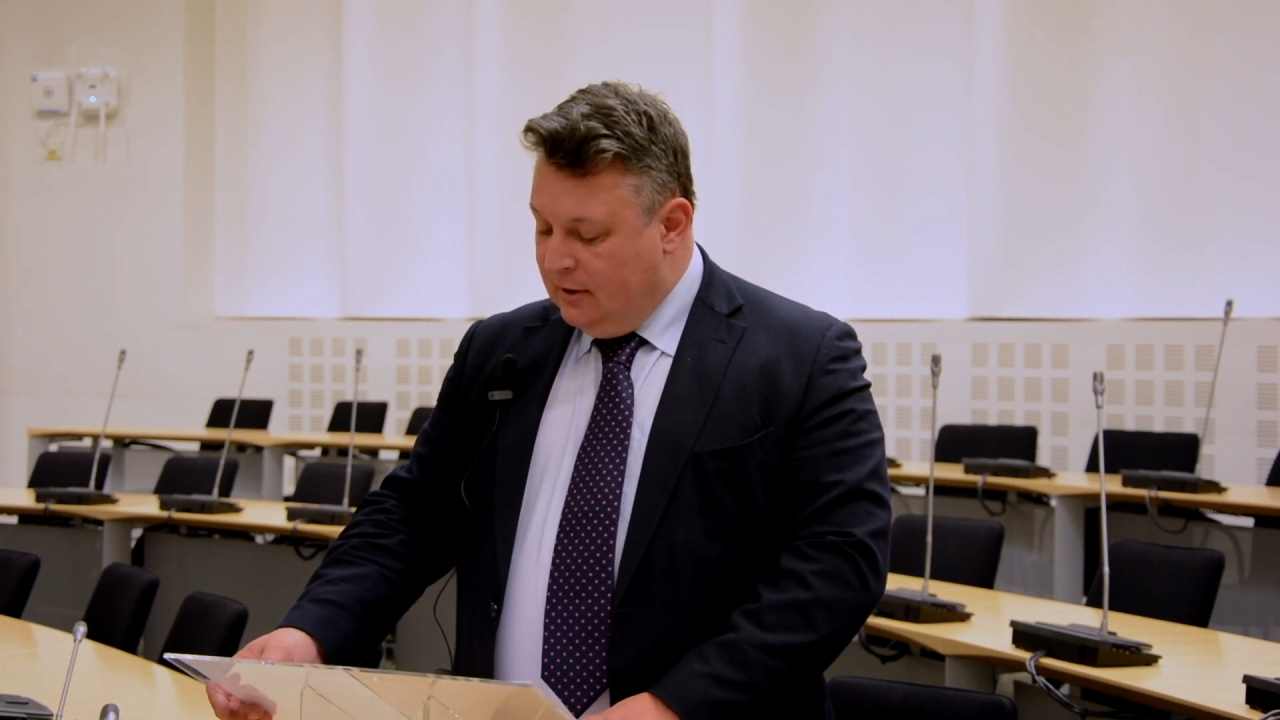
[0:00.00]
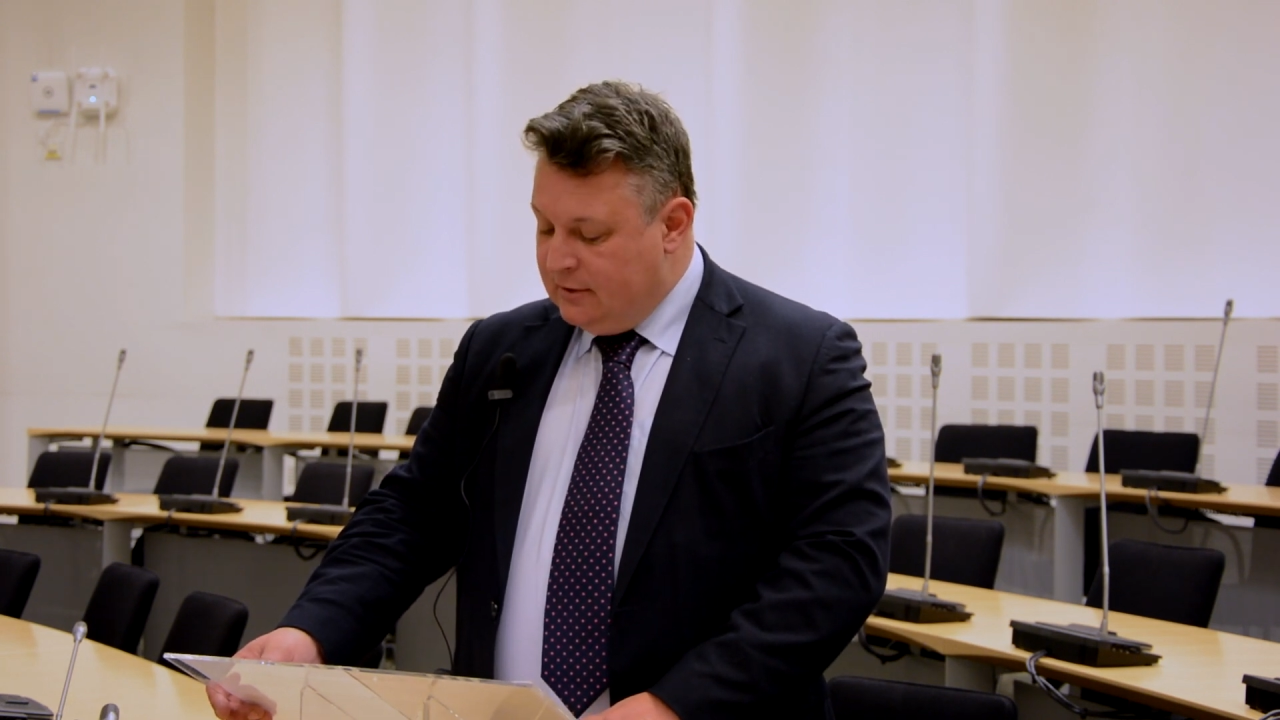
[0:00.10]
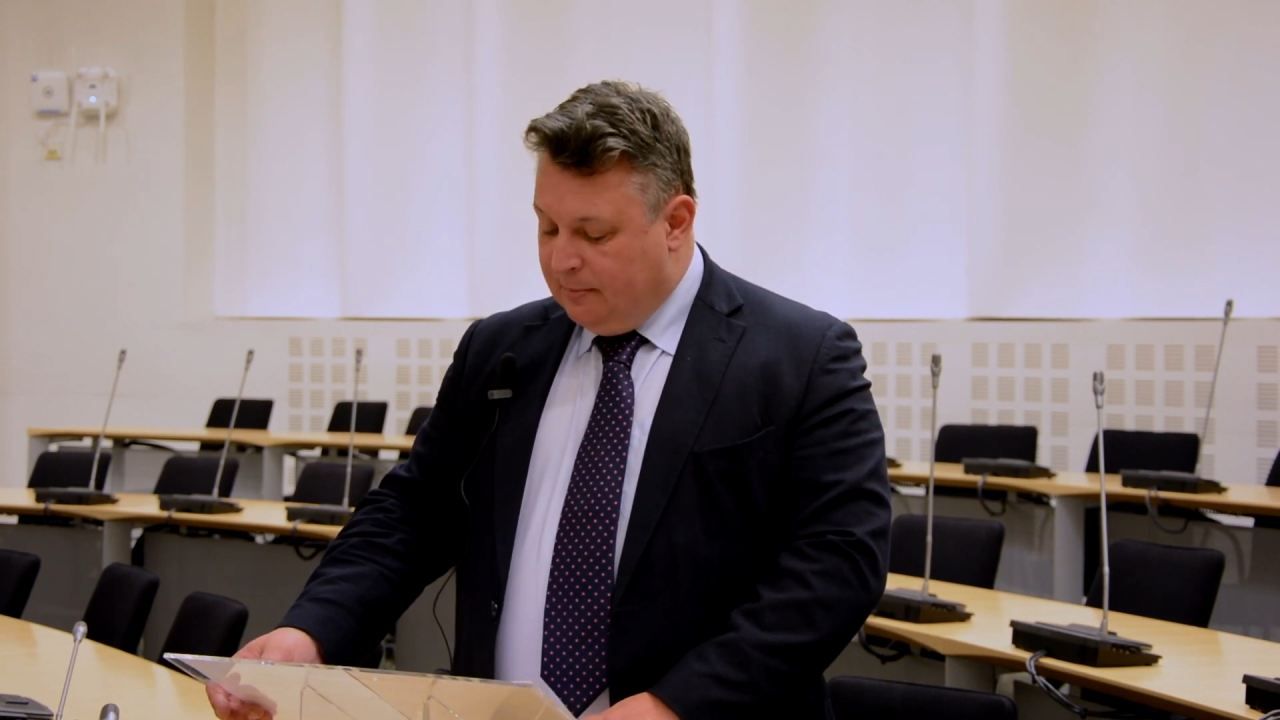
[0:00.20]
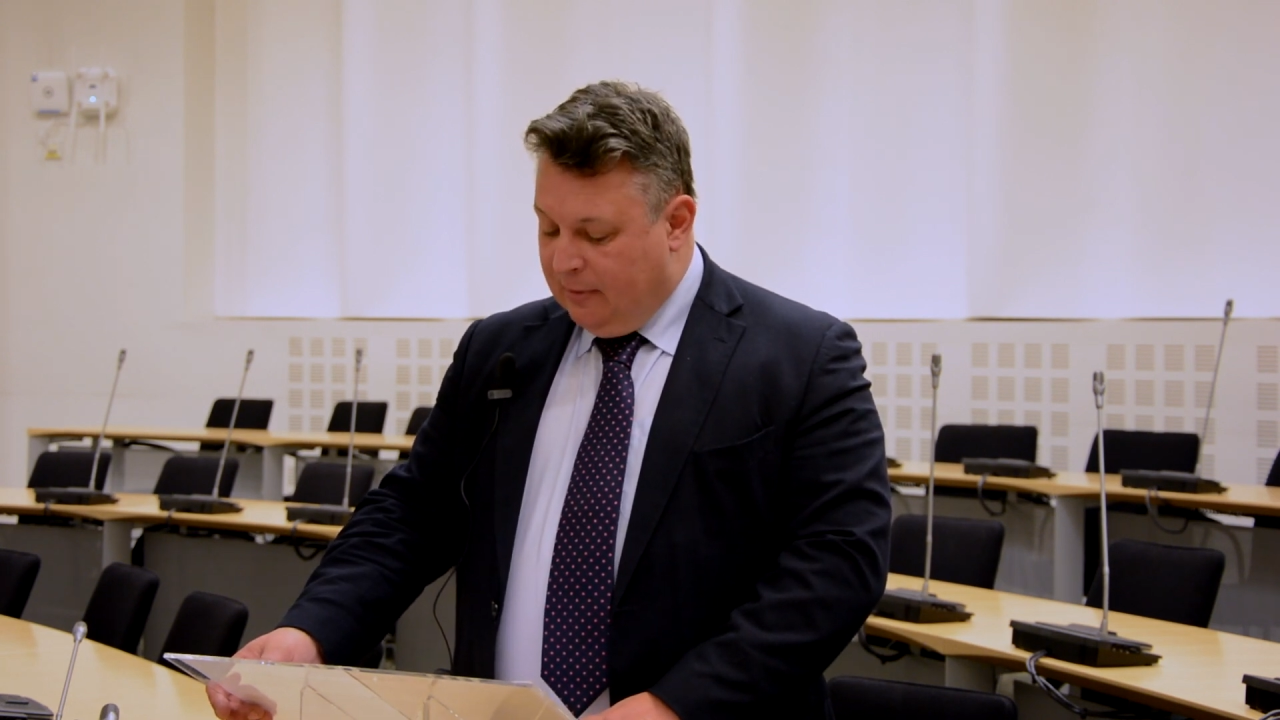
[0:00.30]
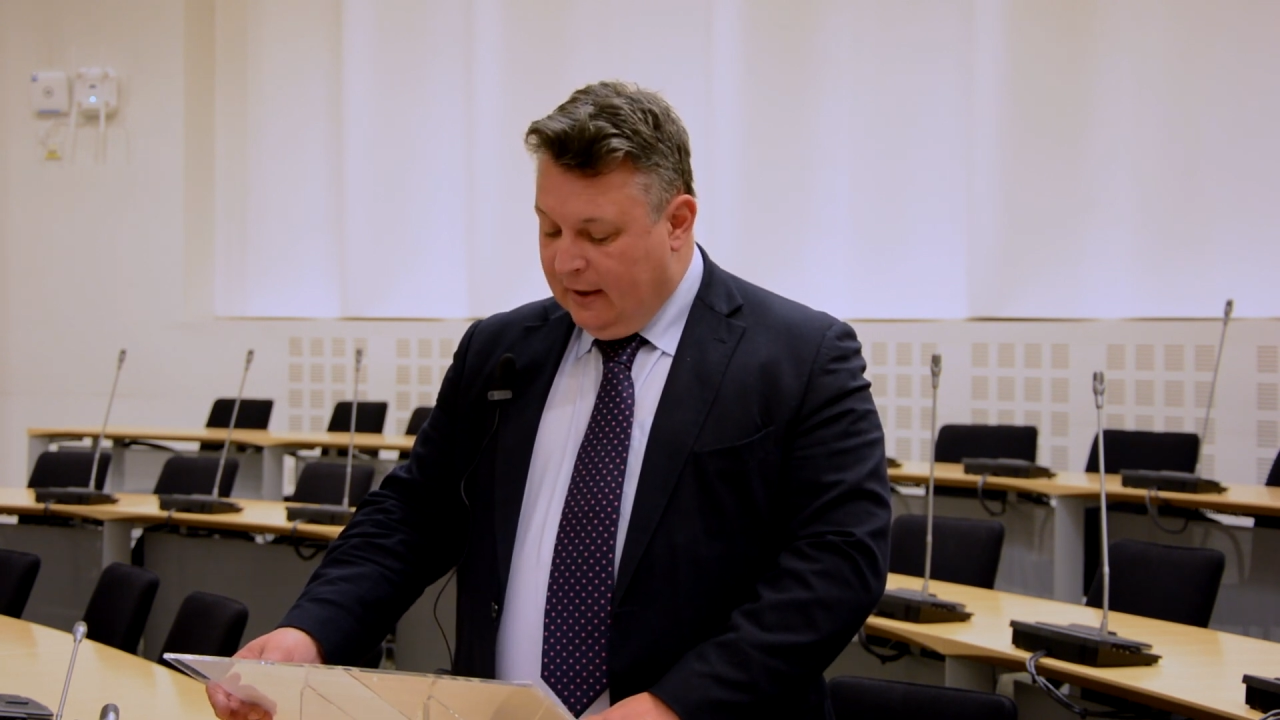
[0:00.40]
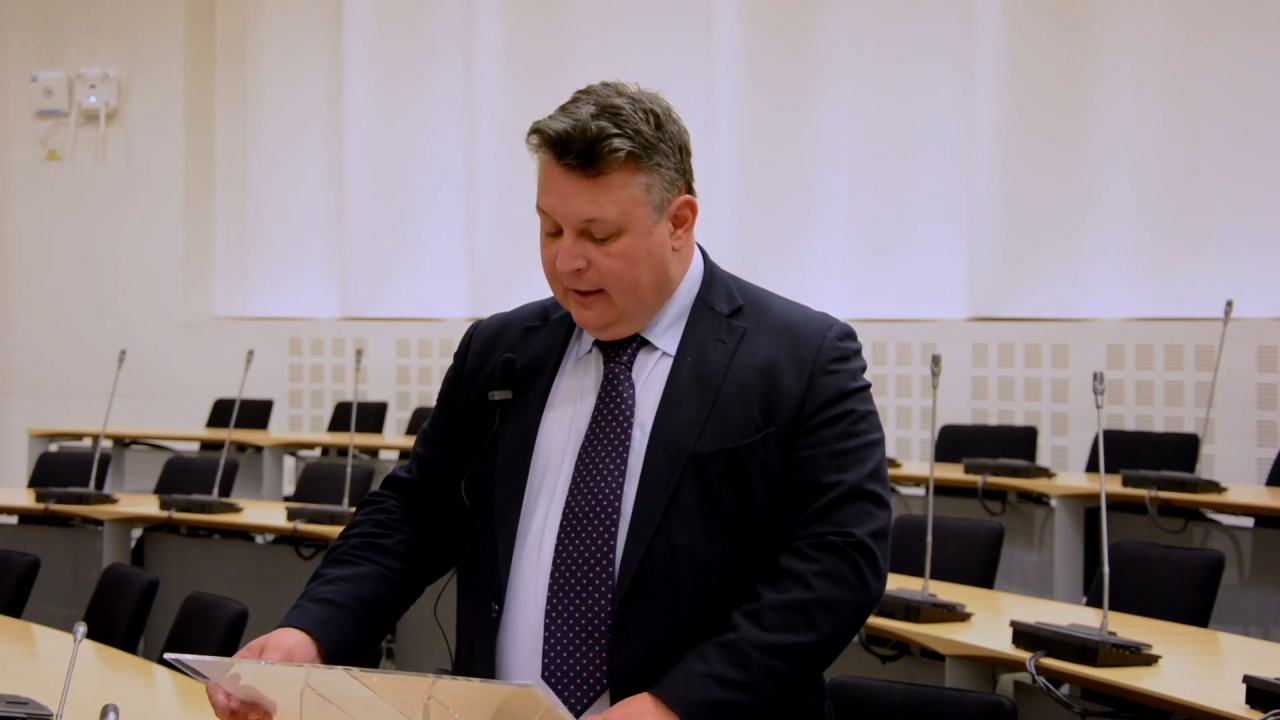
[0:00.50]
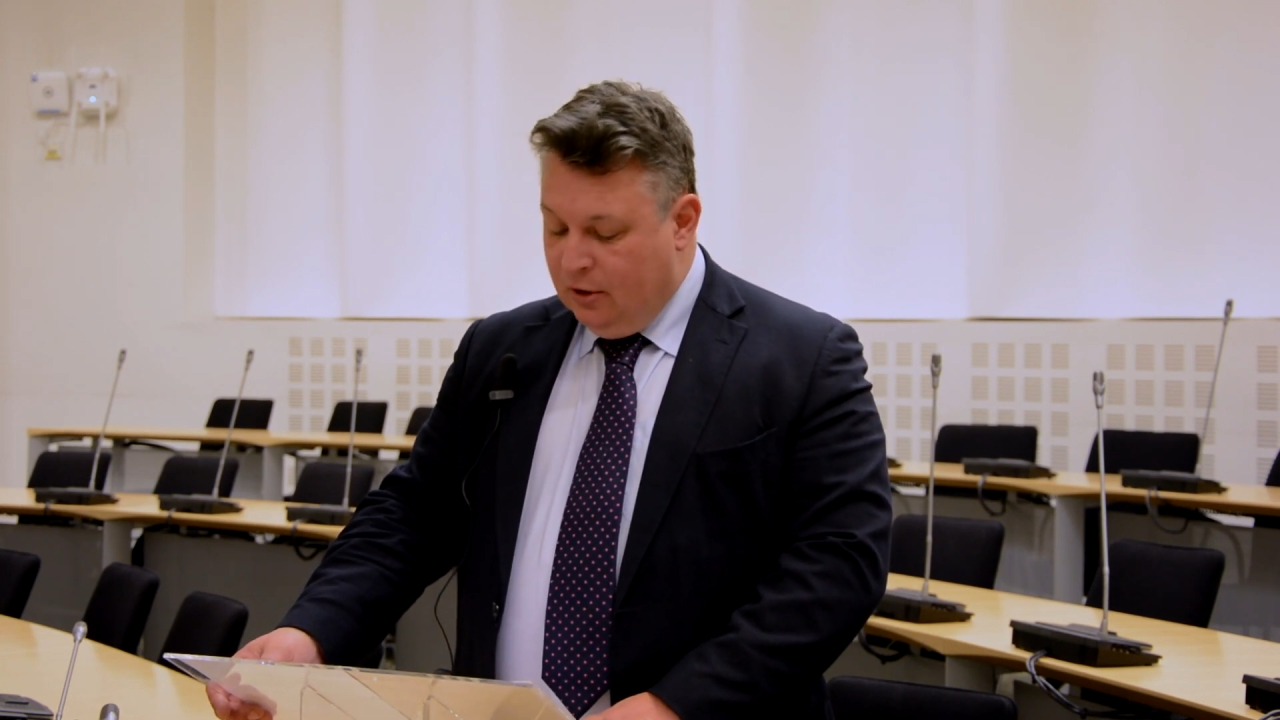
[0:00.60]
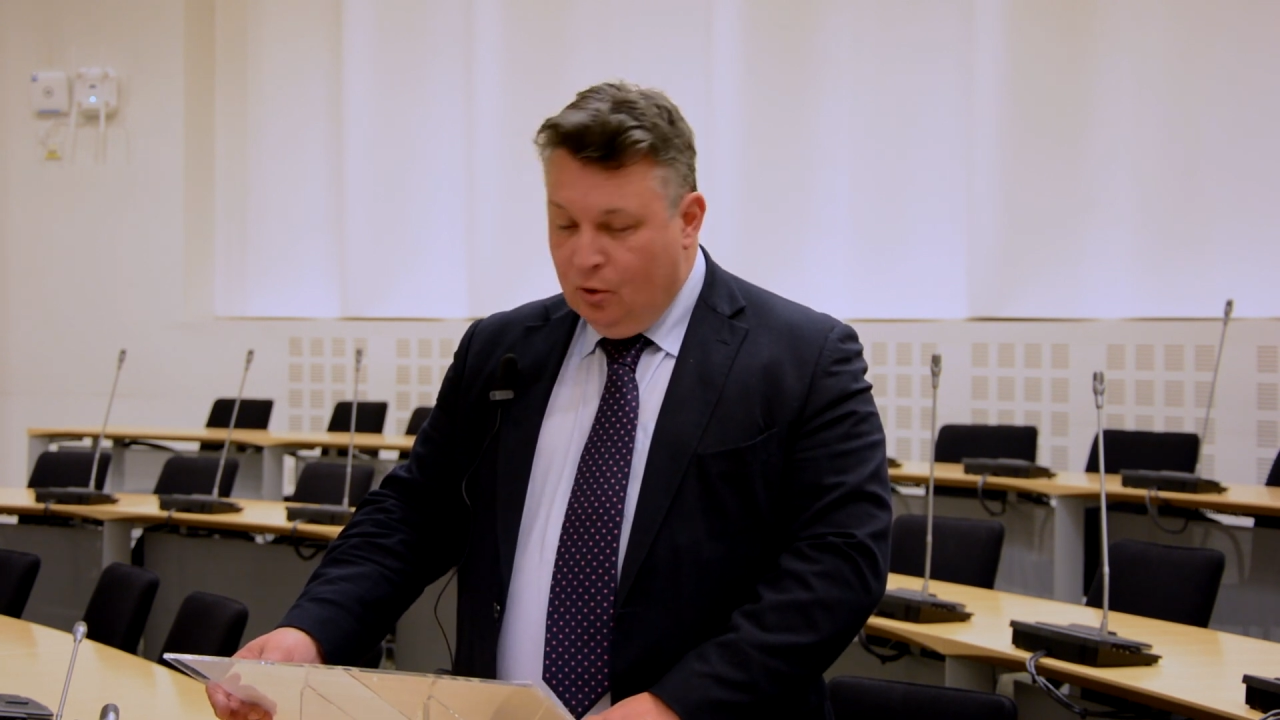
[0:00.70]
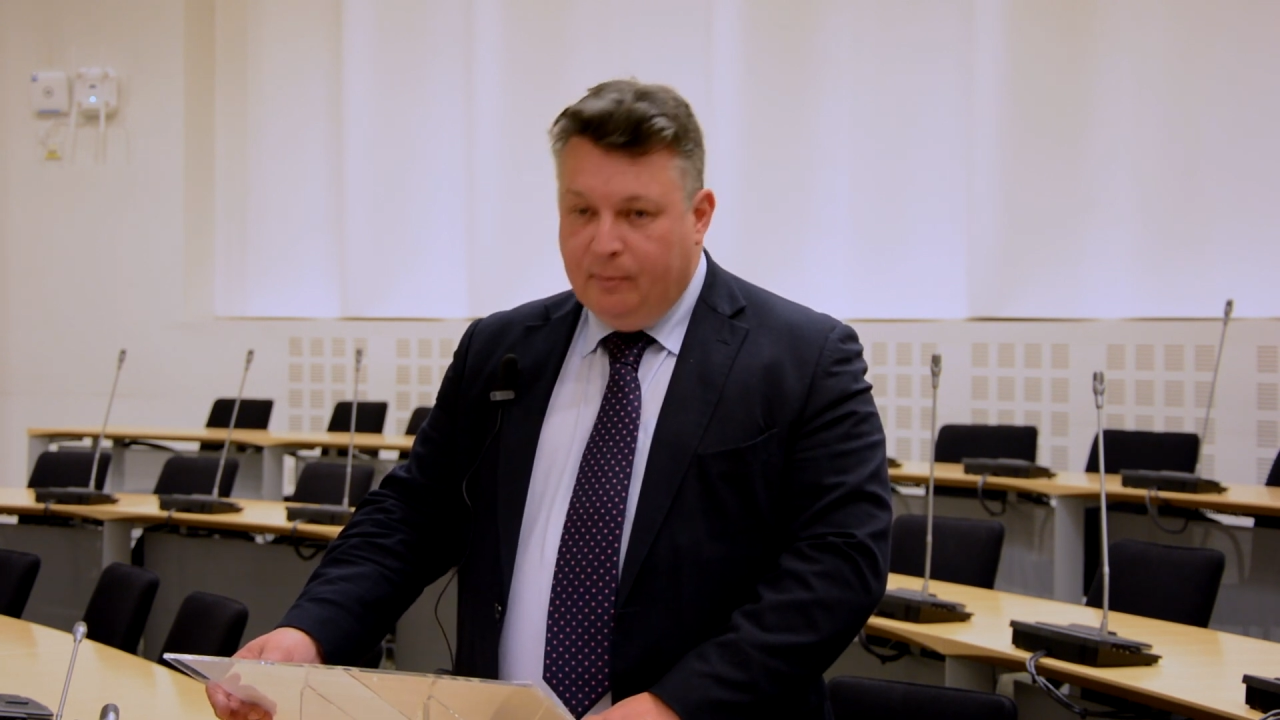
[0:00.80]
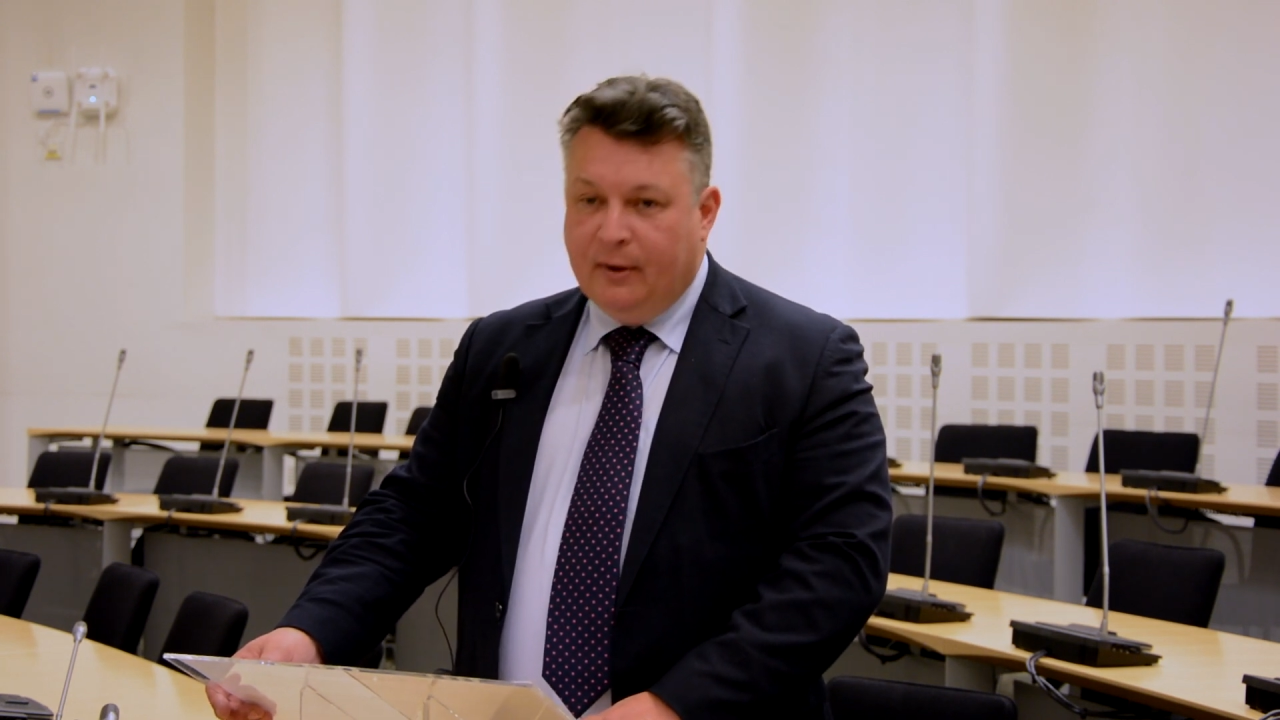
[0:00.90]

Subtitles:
to play your